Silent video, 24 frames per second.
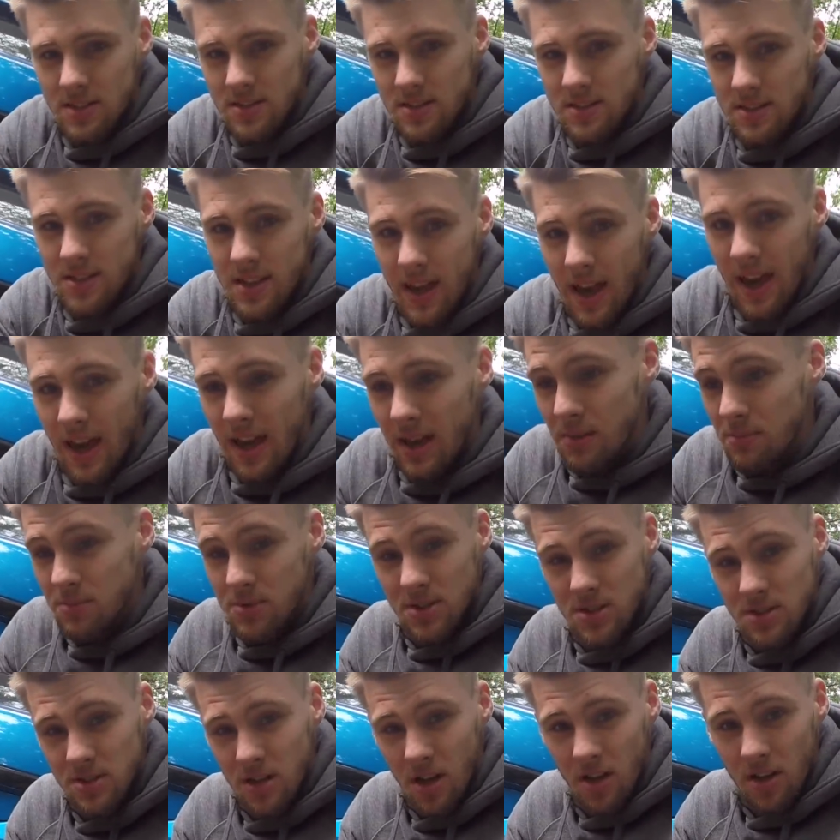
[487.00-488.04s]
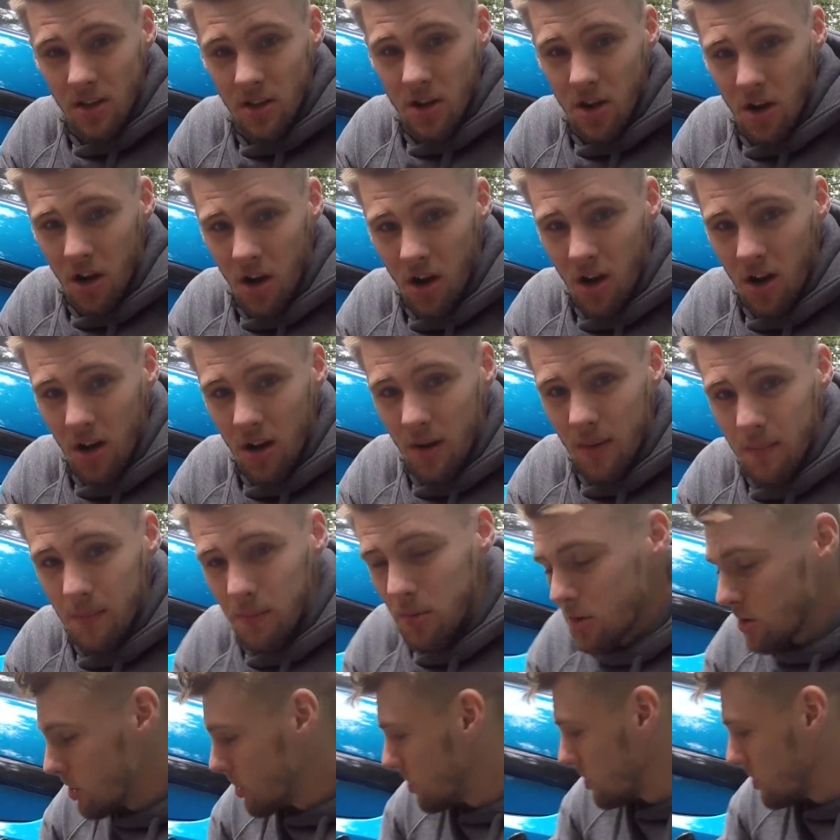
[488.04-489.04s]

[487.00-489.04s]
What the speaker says: get him to start the car, but you